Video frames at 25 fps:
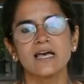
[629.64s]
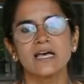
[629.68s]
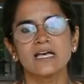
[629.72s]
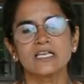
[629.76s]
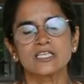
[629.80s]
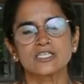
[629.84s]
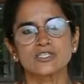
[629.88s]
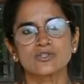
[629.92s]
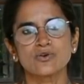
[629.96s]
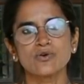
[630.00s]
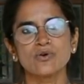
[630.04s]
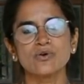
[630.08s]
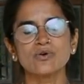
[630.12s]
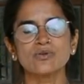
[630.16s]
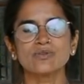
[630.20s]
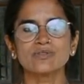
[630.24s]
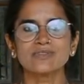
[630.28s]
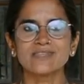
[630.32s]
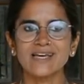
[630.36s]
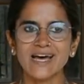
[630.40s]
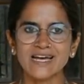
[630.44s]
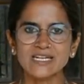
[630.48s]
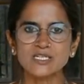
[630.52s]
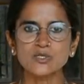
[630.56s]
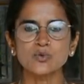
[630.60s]
So
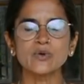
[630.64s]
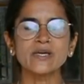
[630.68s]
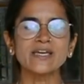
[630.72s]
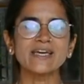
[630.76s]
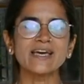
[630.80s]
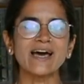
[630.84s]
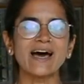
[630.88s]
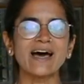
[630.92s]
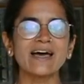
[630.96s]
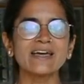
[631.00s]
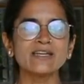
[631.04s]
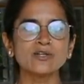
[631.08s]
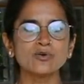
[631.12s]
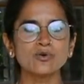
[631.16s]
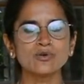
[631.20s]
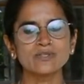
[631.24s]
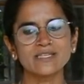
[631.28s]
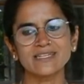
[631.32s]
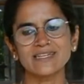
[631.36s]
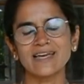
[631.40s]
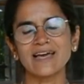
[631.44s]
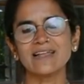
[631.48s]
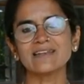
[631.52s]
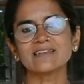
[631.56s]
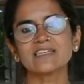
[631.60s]
that way I know
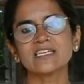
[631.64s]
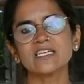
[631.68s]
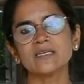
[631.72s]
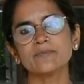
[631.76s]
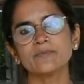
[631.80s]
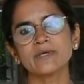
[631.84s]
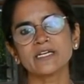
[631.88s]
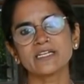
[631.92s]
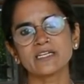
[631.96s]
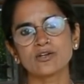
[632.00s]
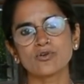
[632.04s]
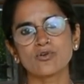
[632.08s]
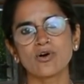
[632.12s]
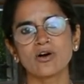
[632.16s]
that I'll keep getting